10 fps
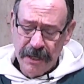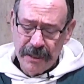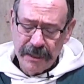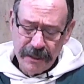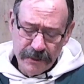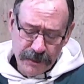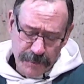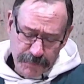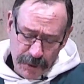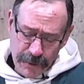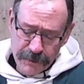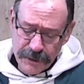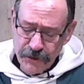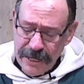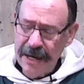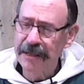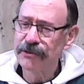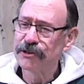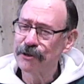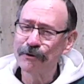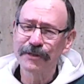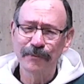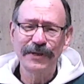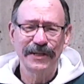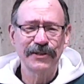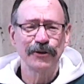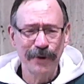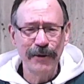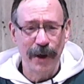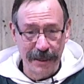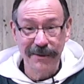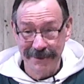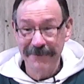that are supposed to challenge those that we disagree with.